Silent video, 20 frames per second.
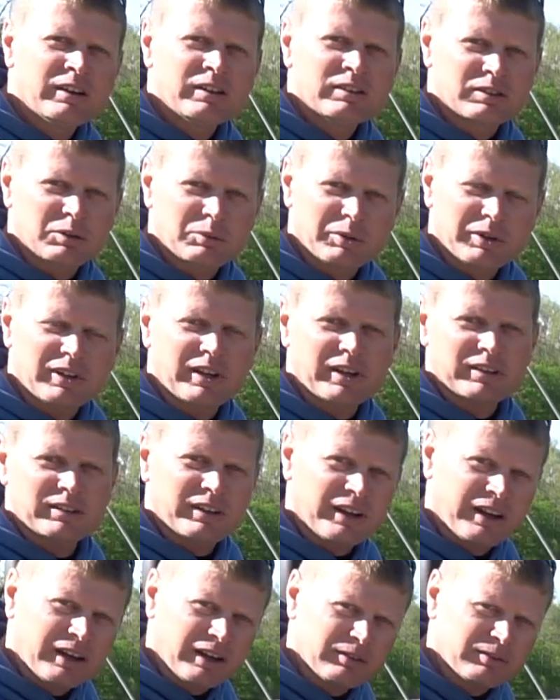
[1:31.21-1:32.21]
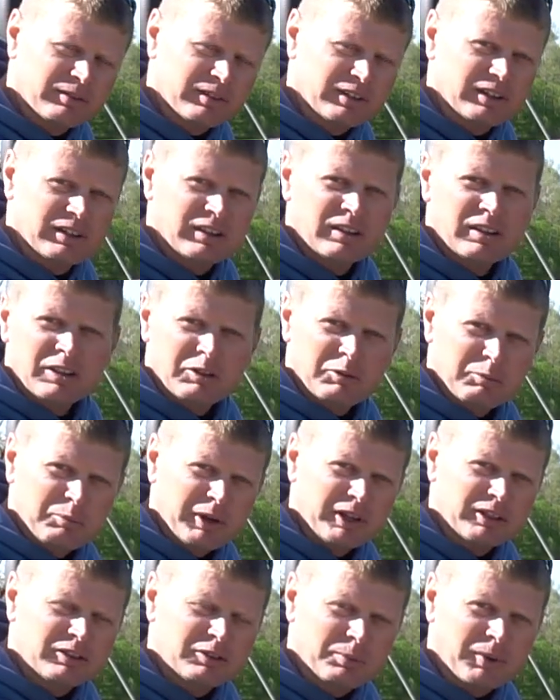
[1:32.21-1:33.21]
so we like to have the
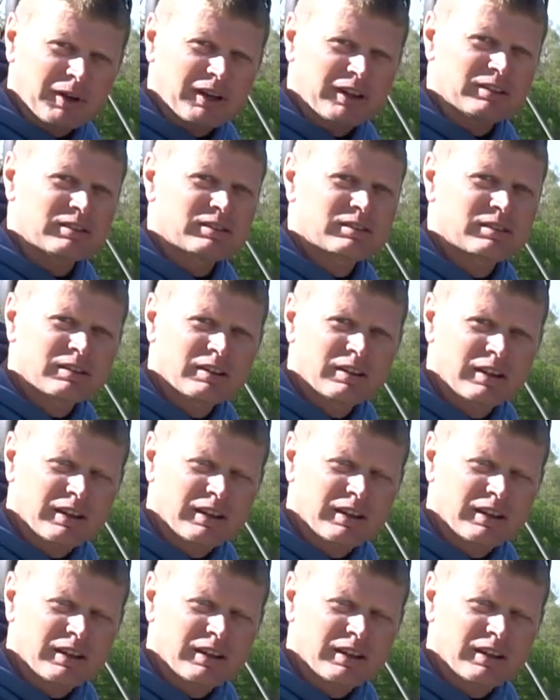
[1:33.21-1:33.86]
bed space